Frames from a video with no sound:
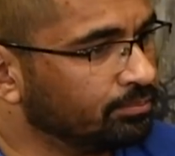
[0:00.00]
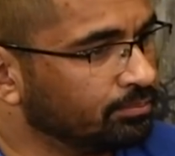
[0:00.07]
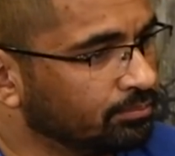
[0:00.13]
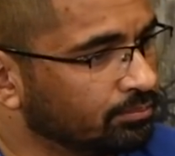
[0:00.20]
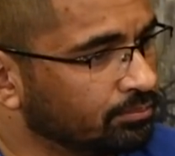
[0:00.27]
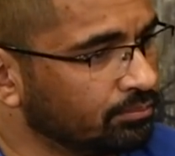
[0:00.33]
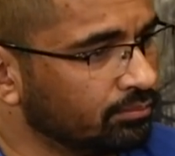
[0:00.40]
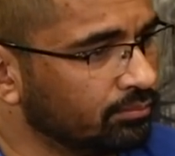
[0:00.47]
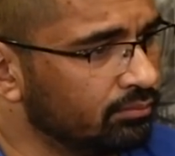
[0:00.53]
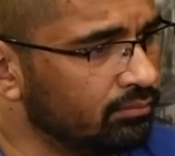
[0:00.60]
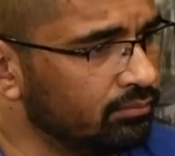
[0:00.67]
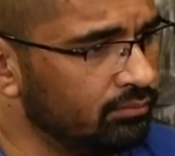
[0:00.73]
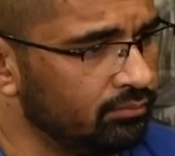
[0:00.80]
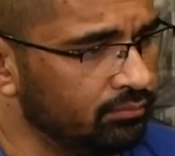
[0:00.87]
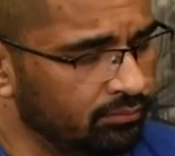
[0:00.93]

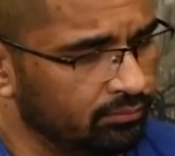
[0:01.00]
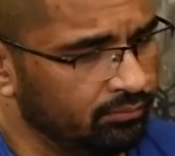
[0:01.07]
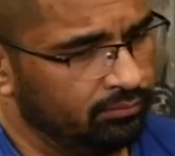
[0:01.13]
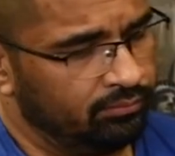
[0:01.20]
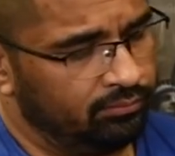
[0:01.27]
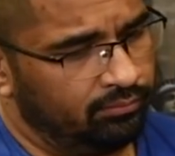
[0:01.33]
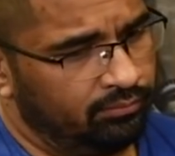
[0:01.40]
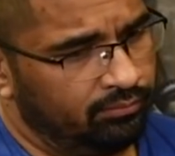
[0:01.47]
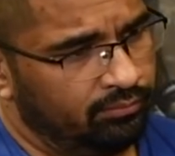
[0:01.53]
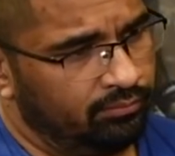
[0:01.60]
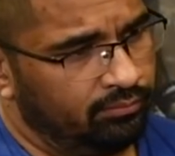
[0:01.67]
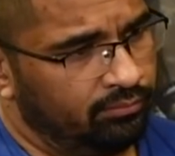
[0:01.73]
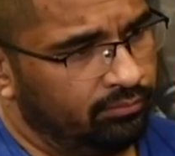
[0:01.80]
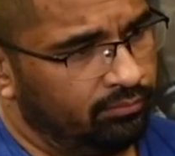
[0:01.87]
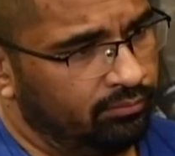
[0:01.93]

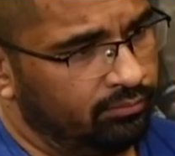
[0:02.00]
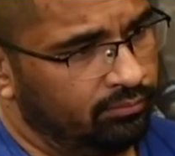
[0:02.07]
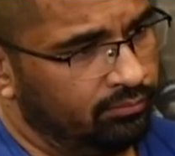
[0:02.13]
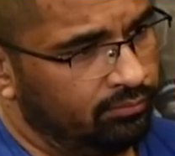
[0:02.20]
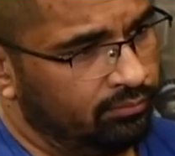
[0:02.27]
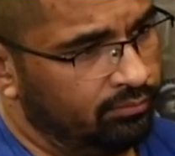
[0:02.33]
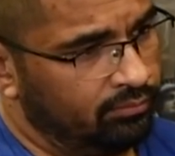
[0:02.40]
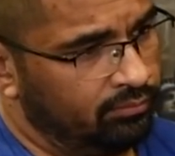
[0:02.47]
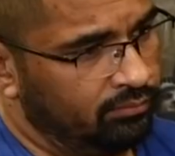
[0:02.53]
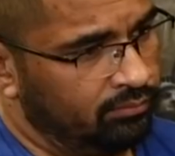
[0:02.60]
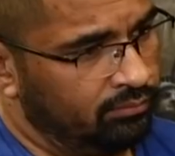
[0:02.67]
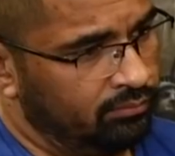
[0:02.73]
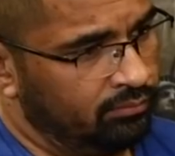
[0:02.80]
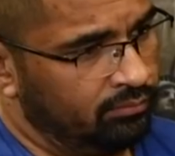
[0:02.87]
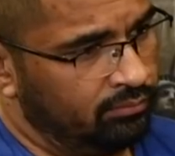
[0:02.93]

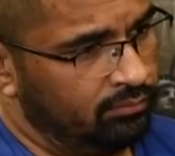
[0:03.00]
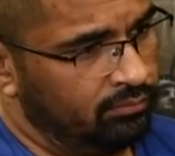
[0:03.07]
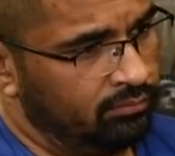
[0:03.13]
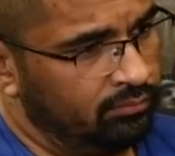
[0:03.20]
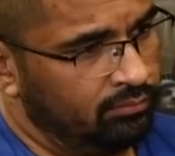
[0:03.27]
(not speaking)